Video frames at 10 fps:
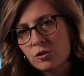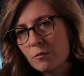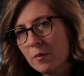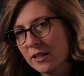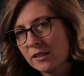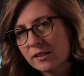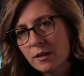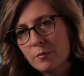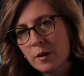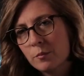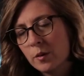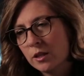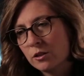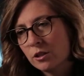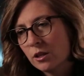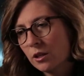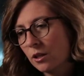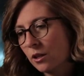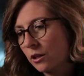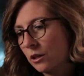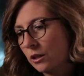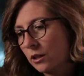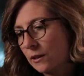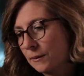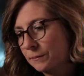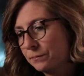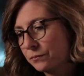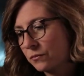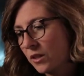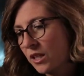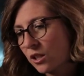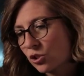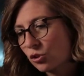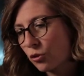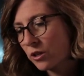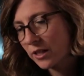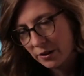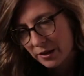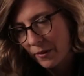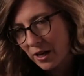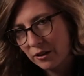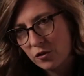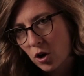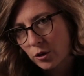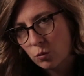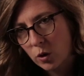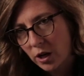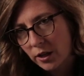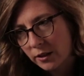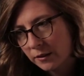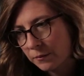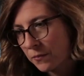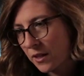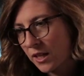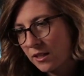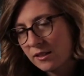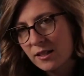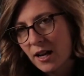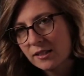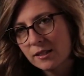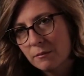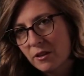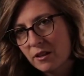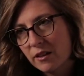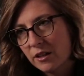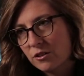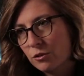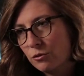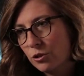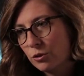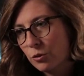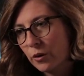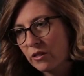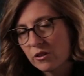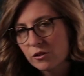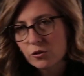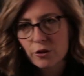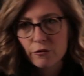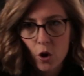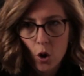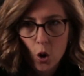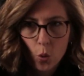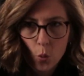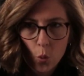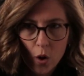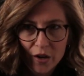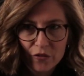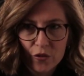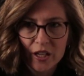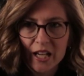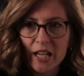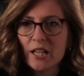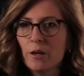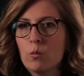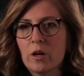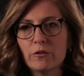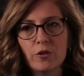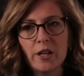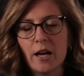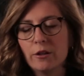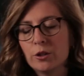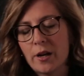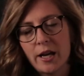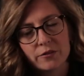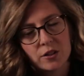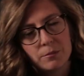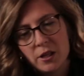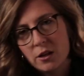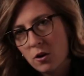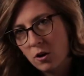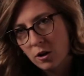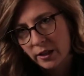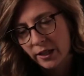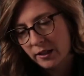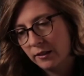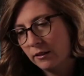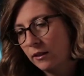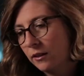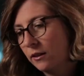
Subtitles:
tremendous commitment, an extraordinary amount of hard work. It is not something that you do with sort of 1 foot in and 1 foot out. You have to be all in